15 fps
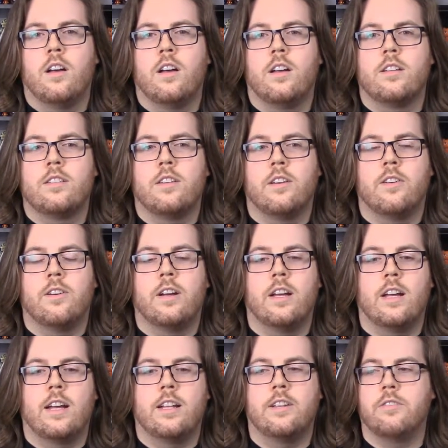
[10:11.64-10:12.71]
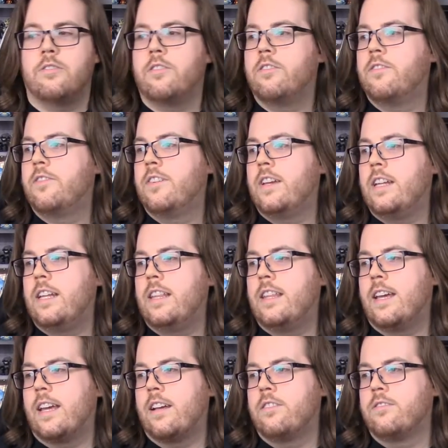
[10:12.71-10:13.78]
so, I don't know if
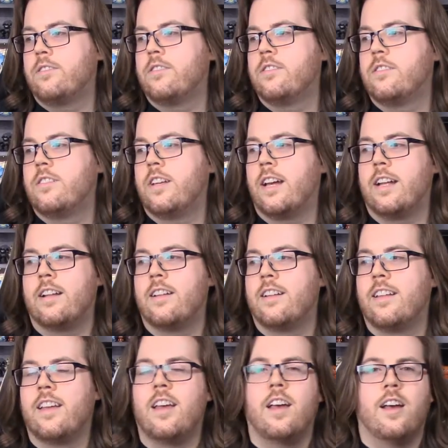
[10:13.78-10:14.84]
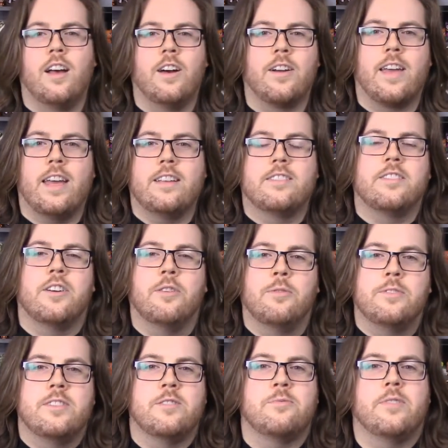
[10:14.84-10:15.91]
anything else, yeah. Okay, so
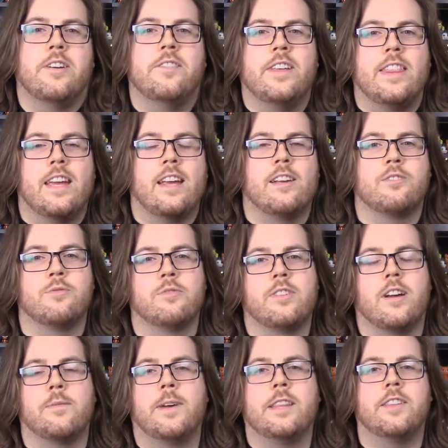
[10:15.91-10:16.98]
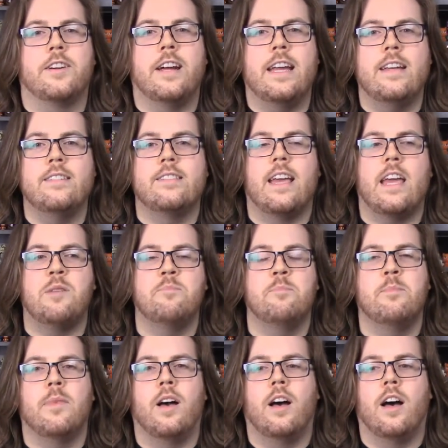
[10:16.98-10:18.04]
since we have anything else we'll talk about, there is a,
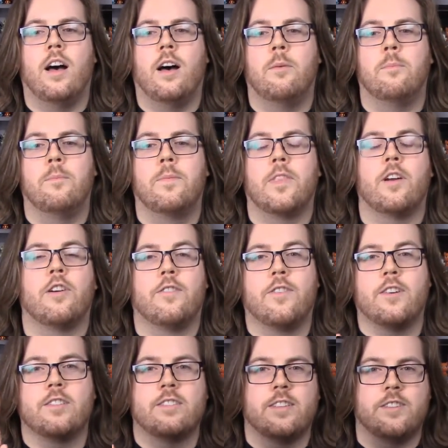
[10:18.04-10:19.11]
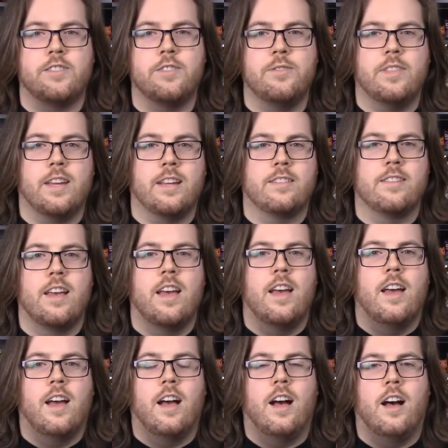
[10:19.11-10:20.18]
um, or first, there are two things.
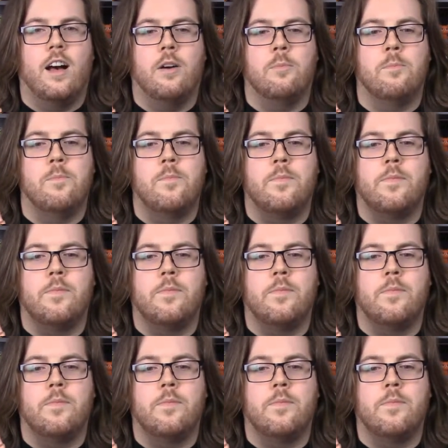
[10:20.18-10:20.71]
Um,